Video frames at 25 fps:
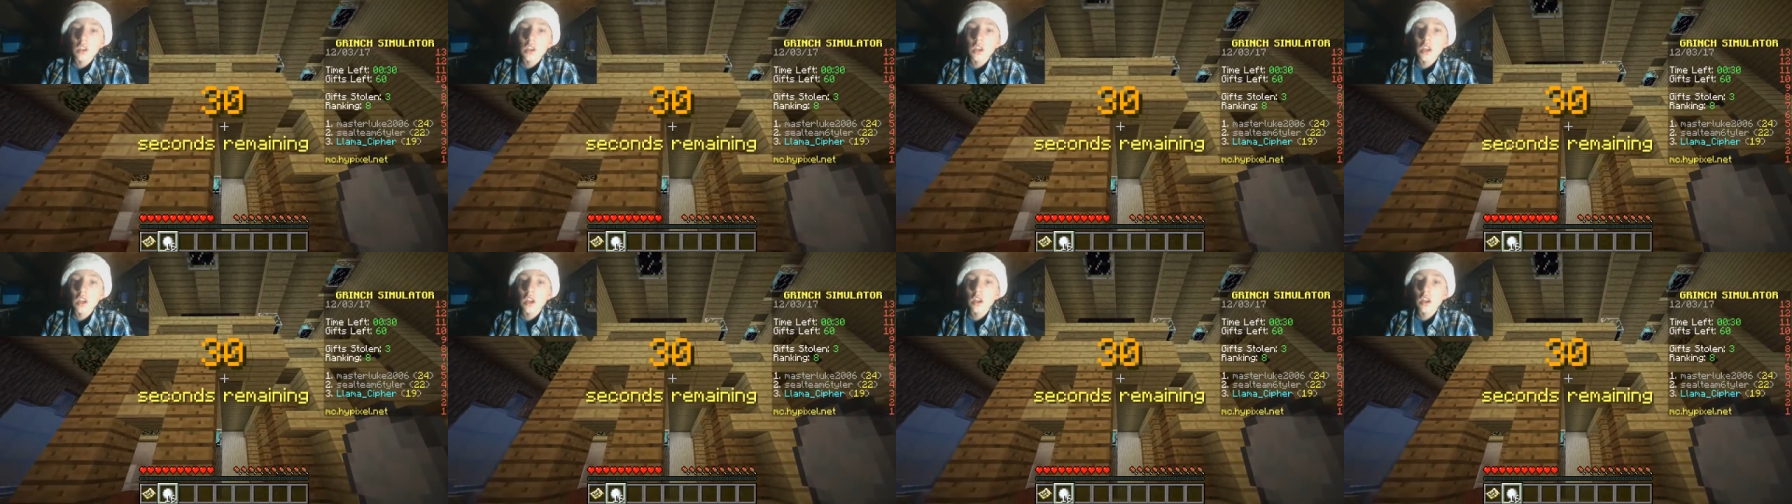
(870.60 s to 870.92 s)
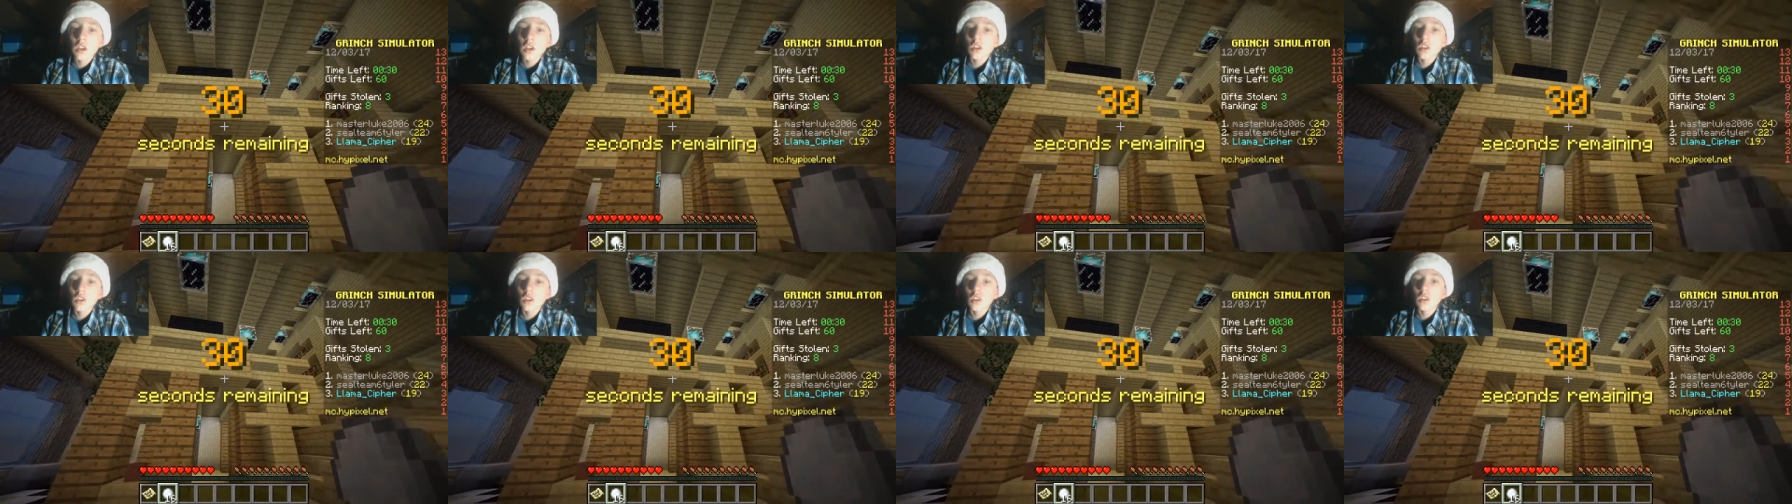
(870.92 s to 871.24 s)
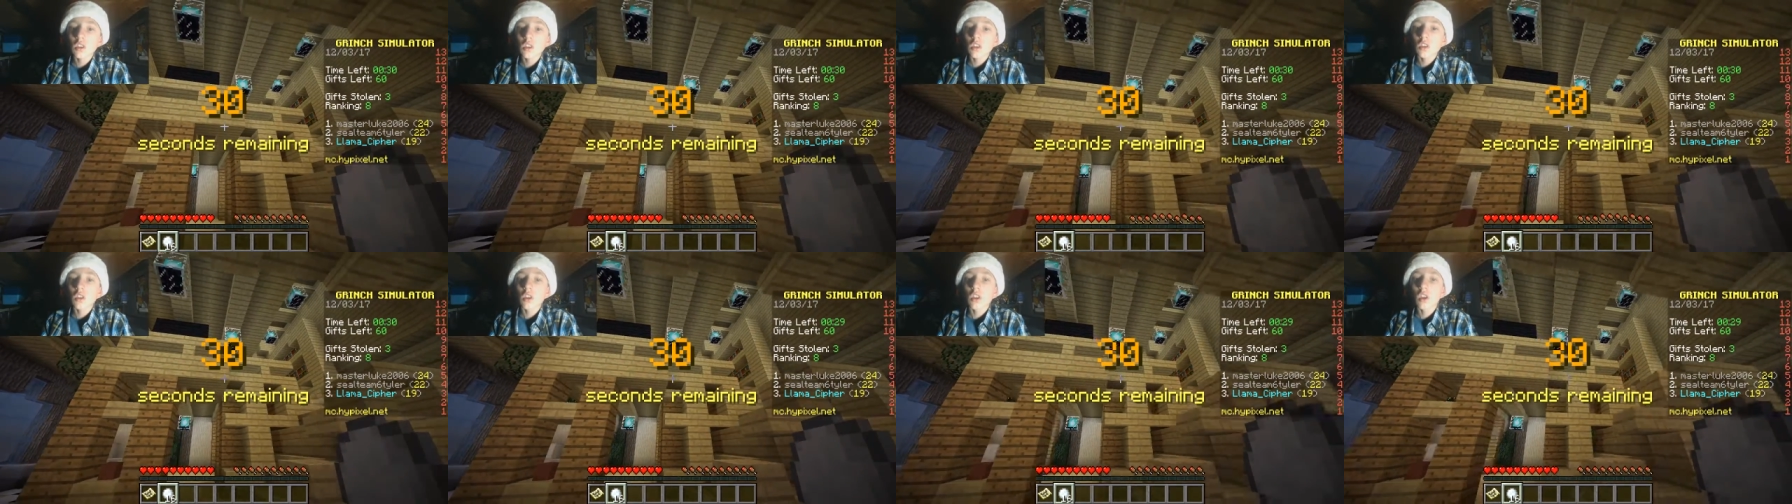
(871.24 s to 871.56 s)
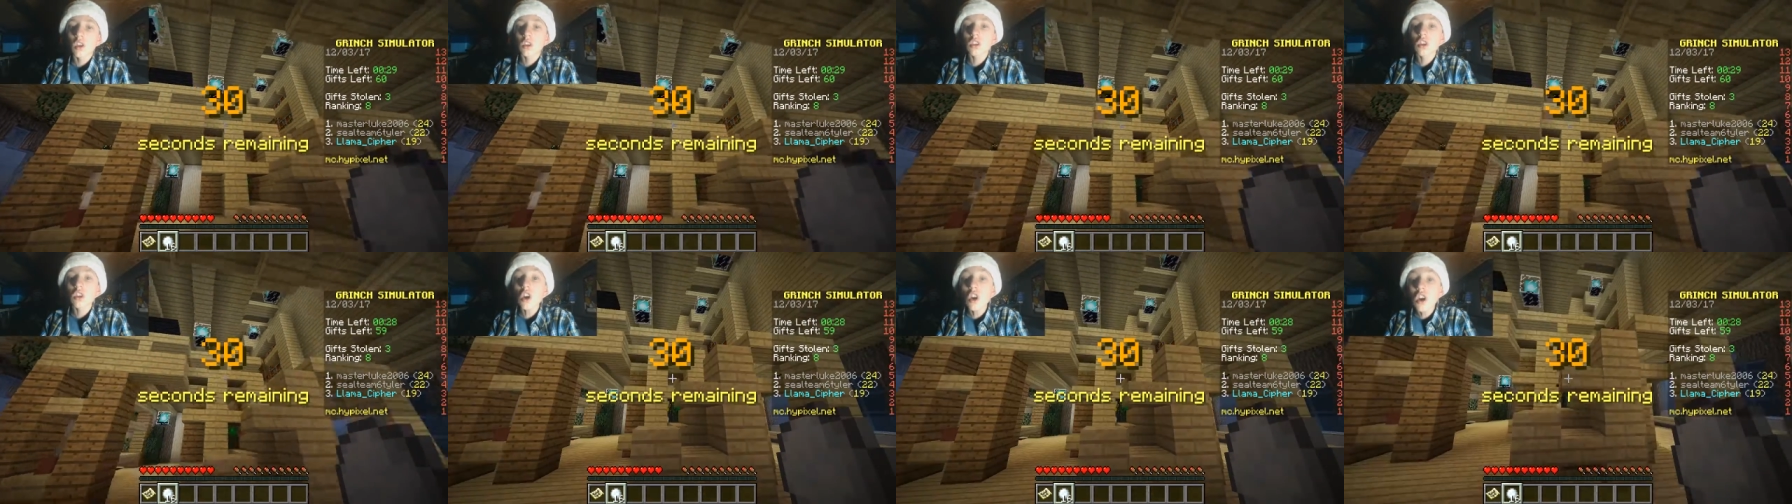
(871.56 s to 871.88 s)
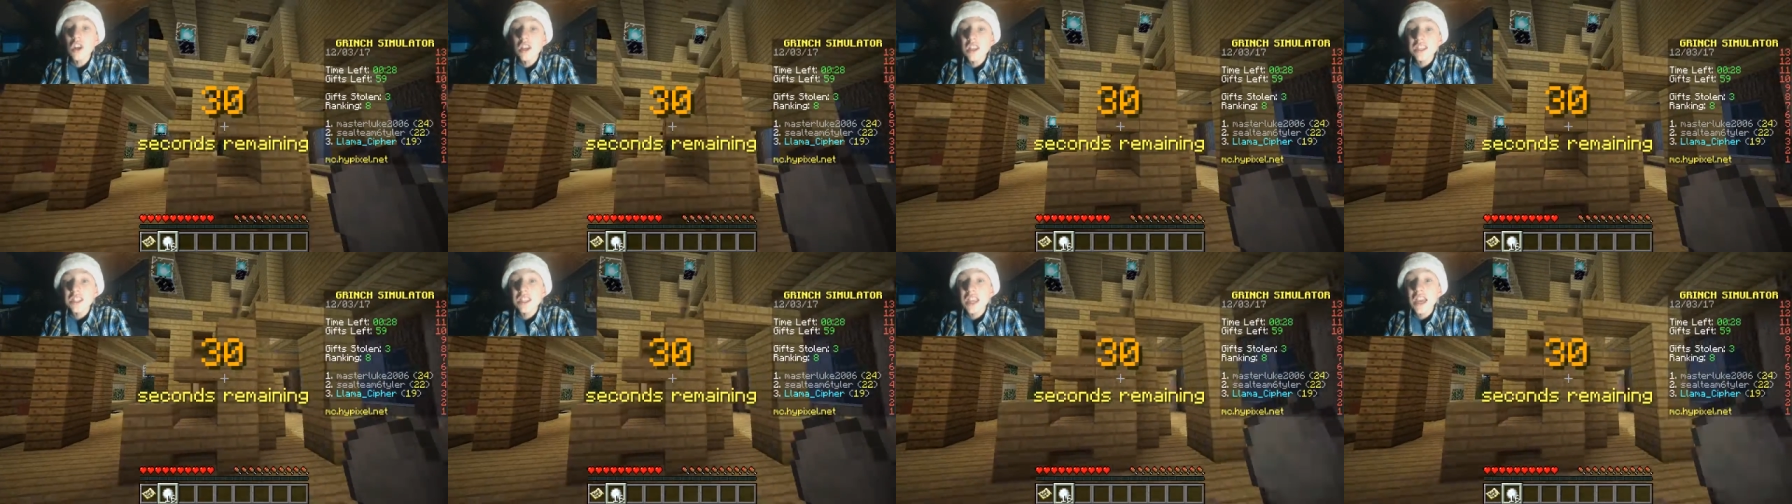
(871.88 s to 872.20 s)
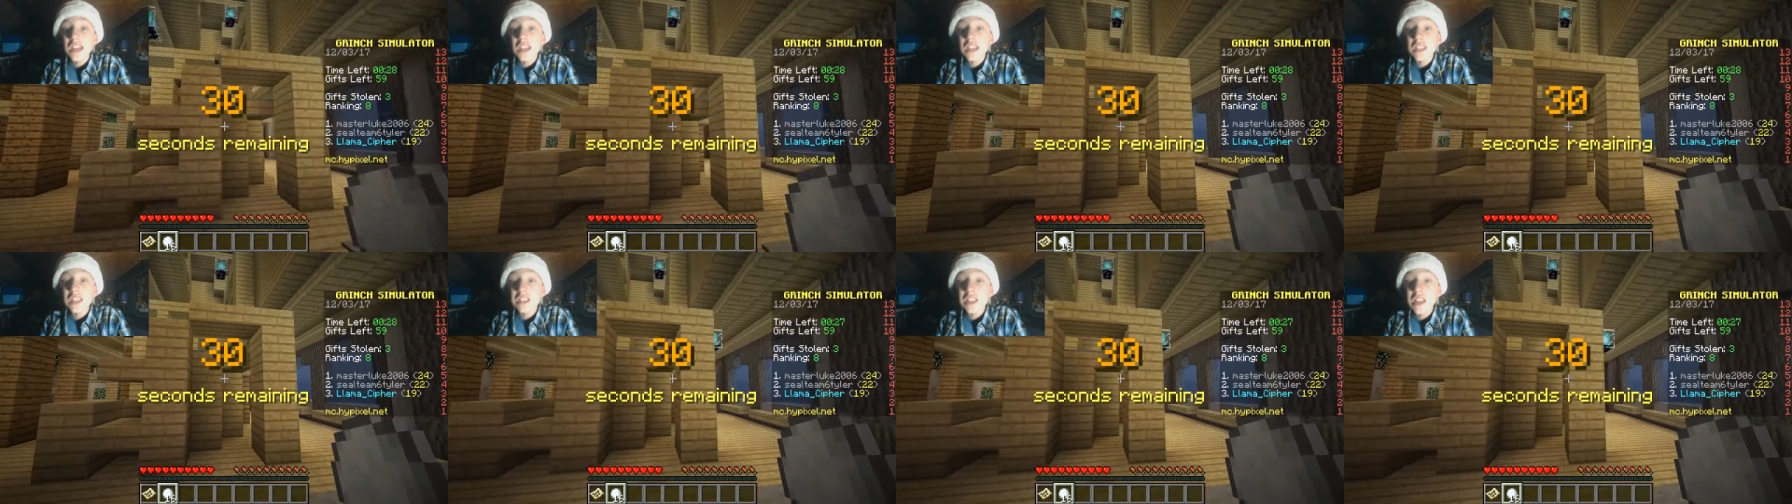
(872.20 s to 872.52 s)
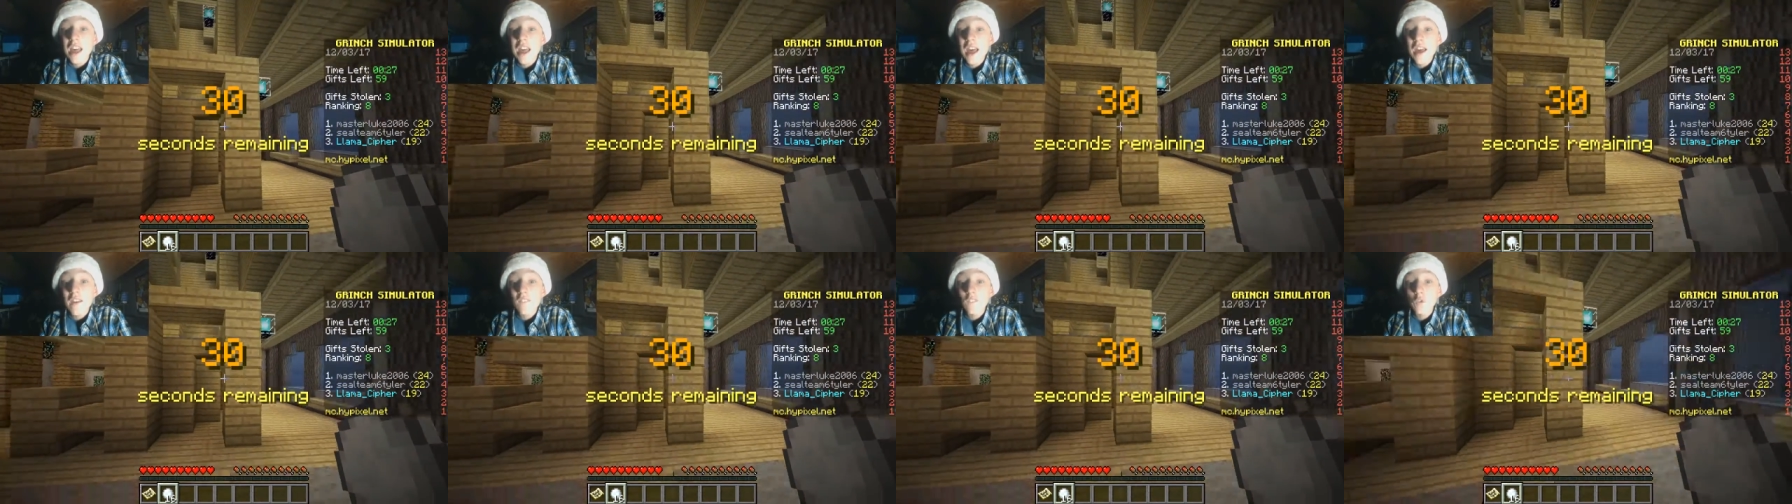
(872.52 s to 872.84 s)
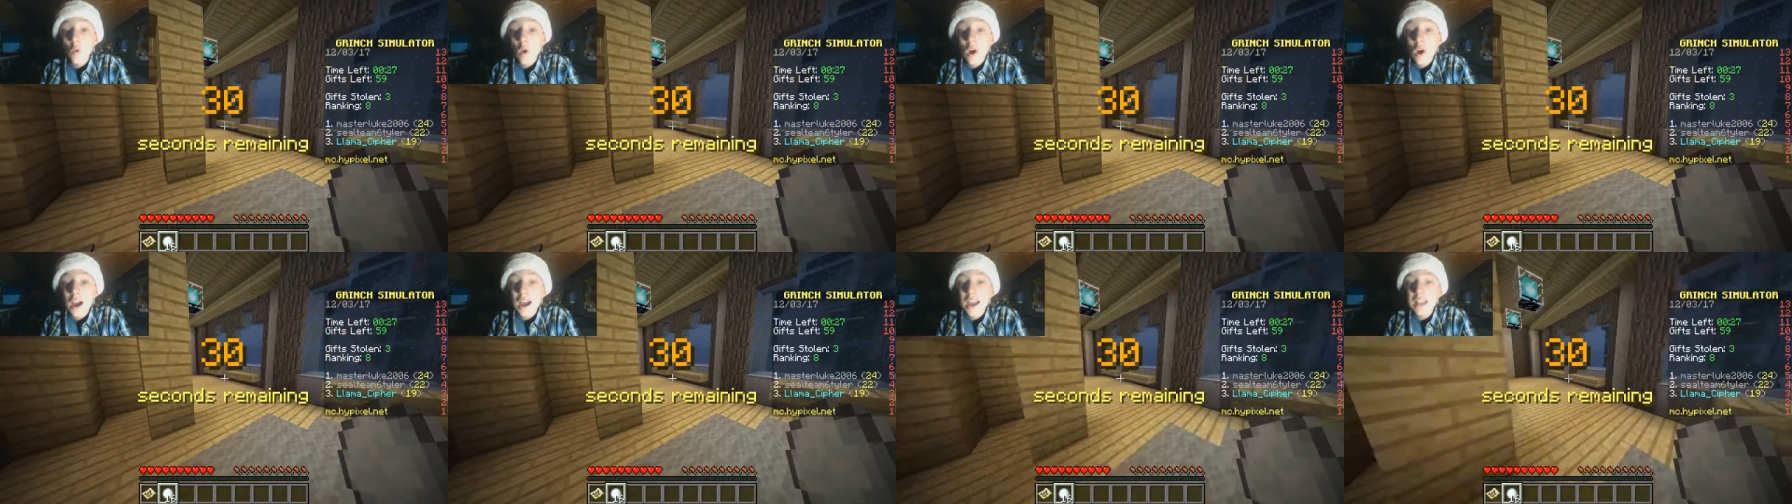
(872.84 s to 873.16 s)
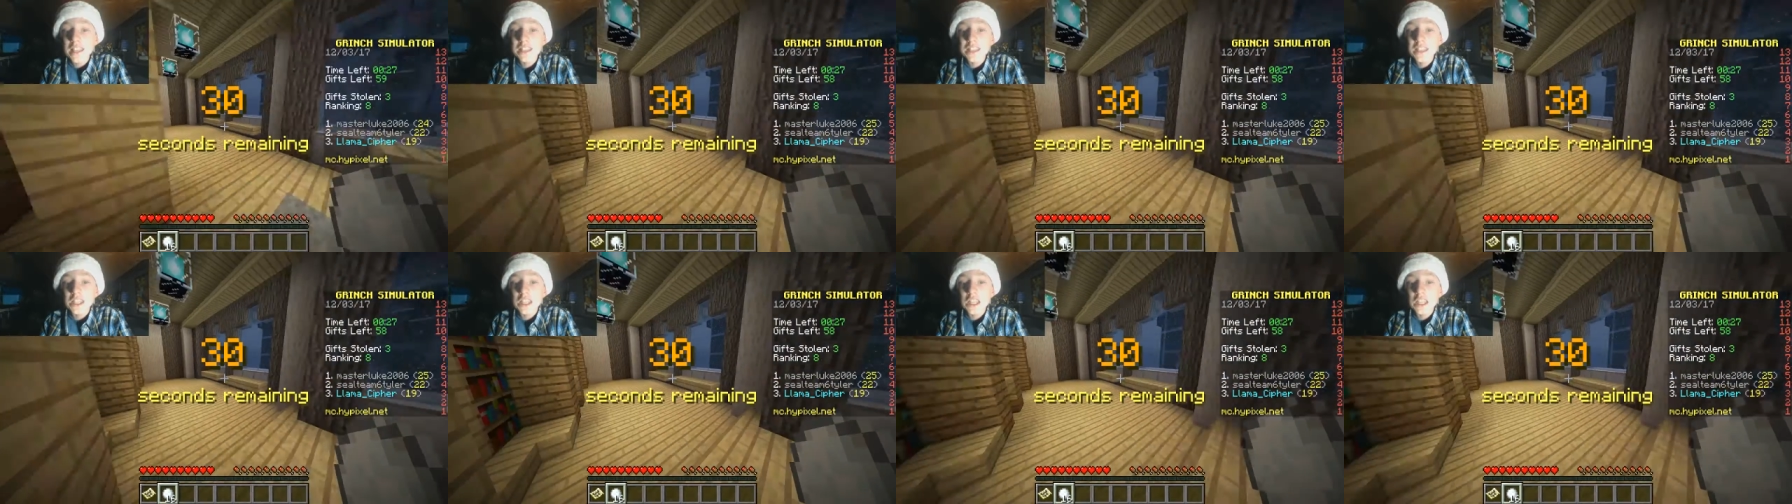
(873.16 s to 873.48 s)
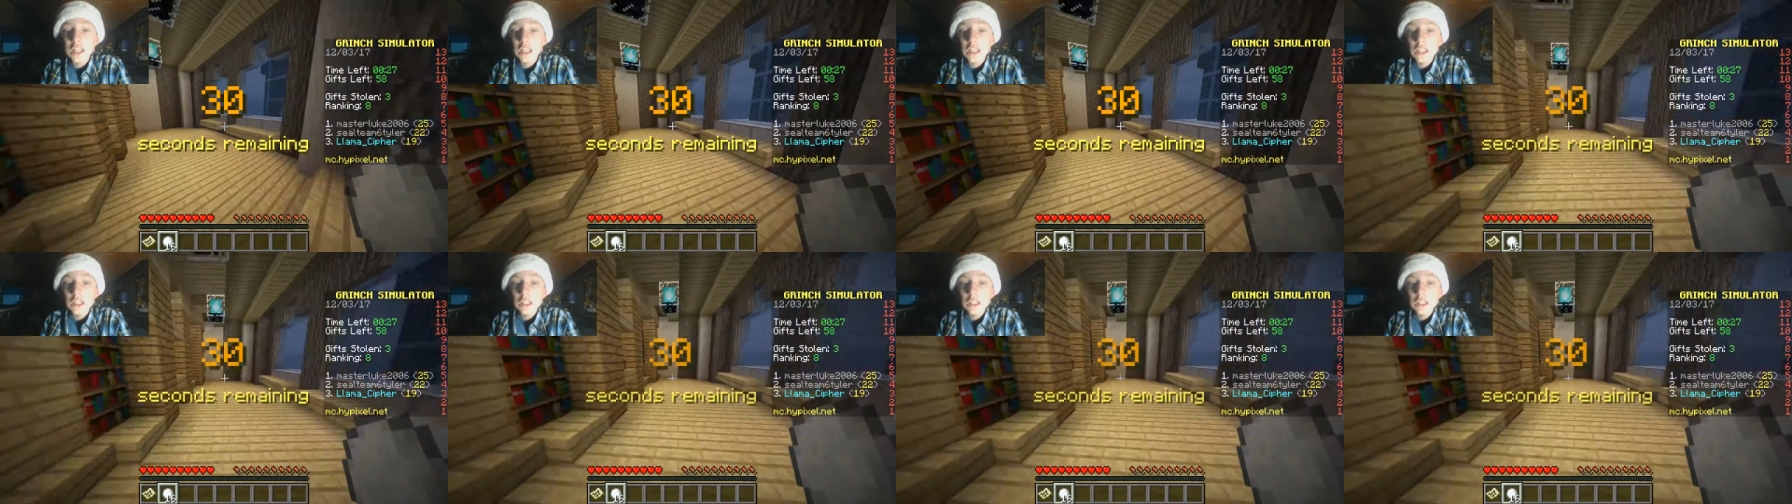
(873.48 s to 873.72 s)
Can I just... Uh, 30 seconds left! What?